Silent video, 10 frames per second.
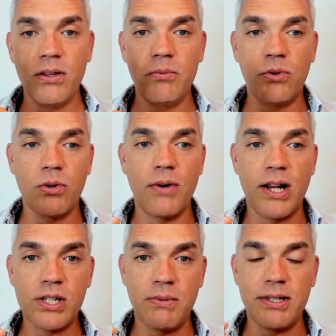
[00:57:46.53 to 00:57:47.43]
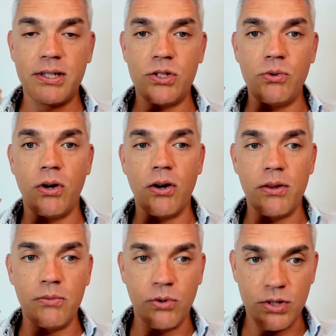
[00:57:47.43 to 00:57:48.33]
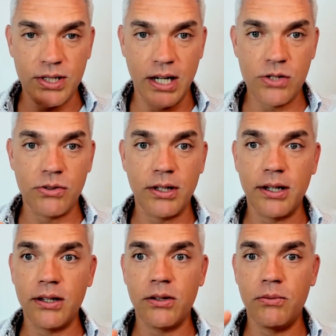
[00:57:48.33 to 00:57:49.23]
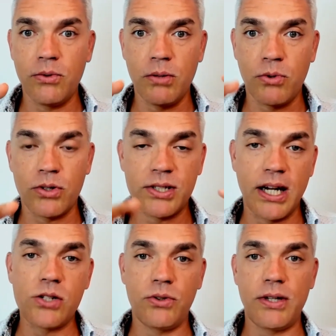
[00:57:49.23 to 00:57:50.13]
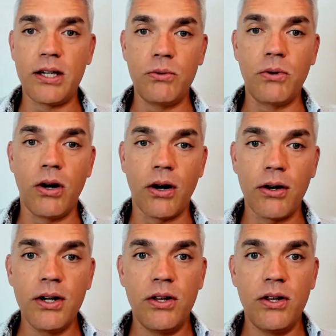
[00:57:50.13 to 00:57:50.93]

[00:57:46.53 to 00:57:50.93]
The more regimented you are, the more scheduling, the more scheduled that you are,